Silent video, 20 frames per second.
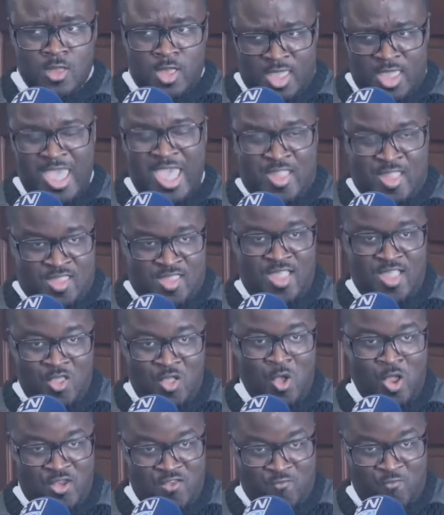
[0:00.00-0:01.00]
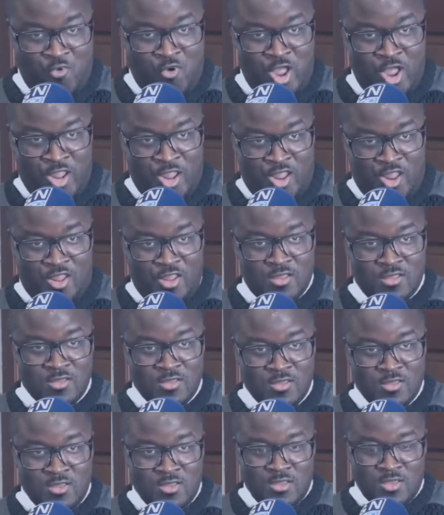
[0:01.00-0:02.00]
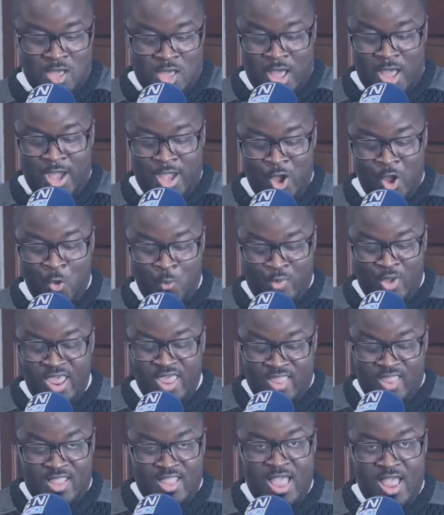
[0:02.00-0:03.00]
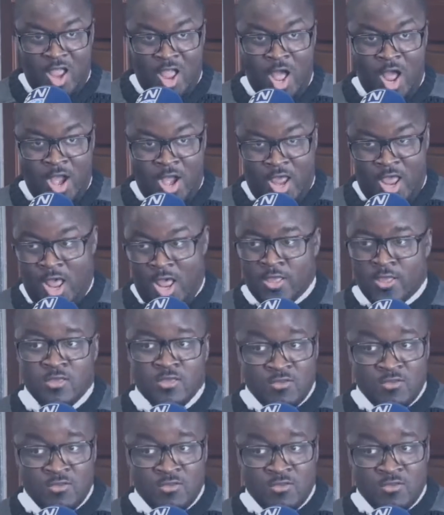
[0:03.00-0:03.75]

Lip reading: Yes, there's an olive branch. I know places like Ghana,